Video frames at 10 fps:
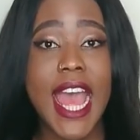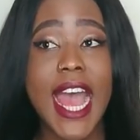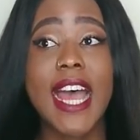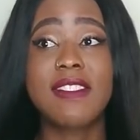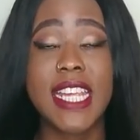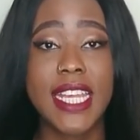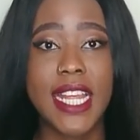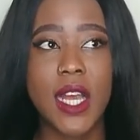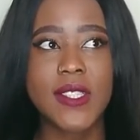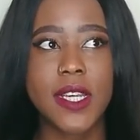I have taken
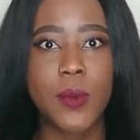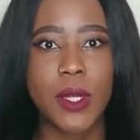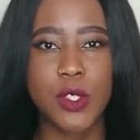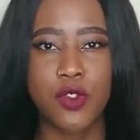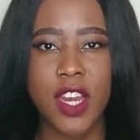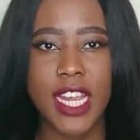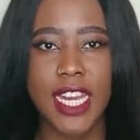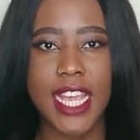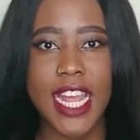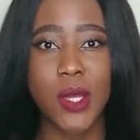it outside when it was
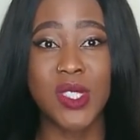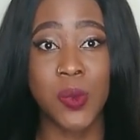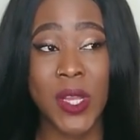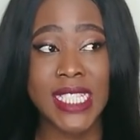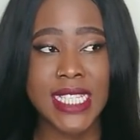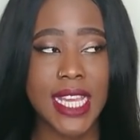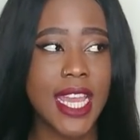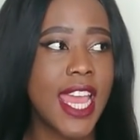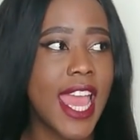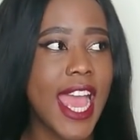raining and it was
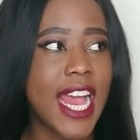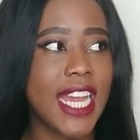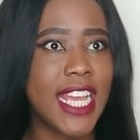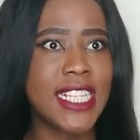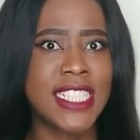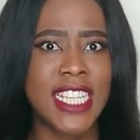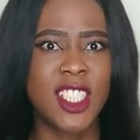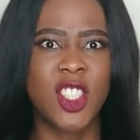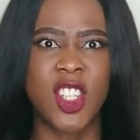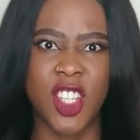windy, and it
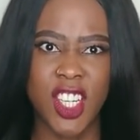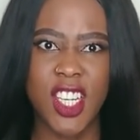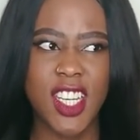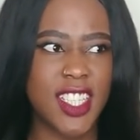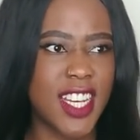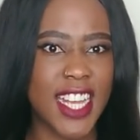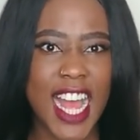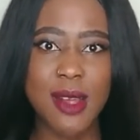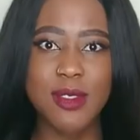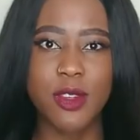did good. Like,
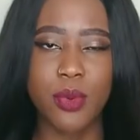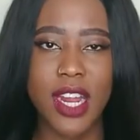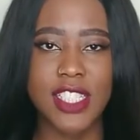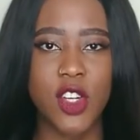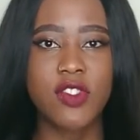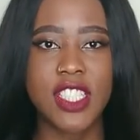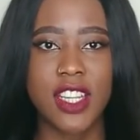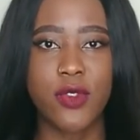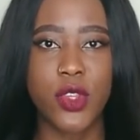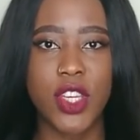I'm surprised.
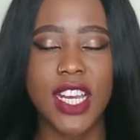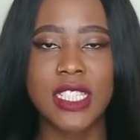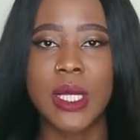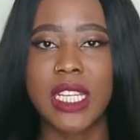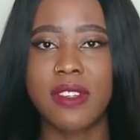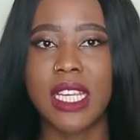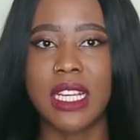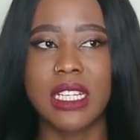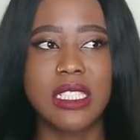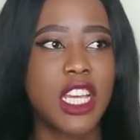Obviously, for you guys who live in
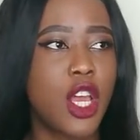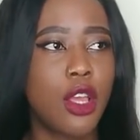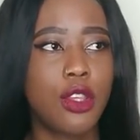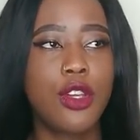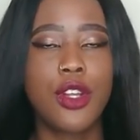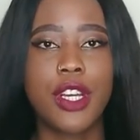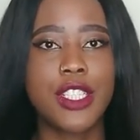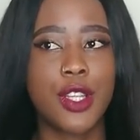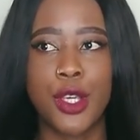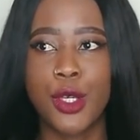England, you know
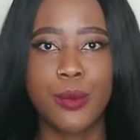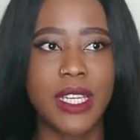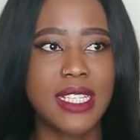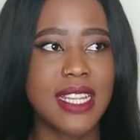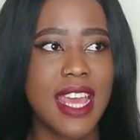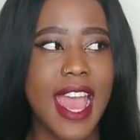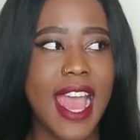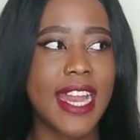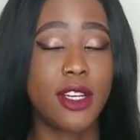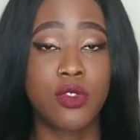it's humid
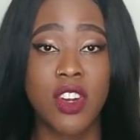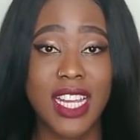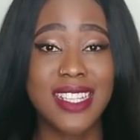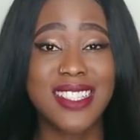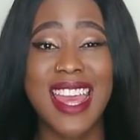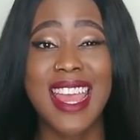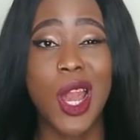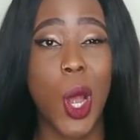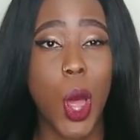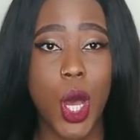and it rains a
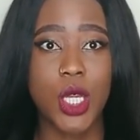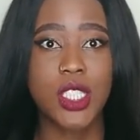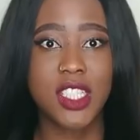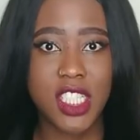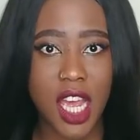lot.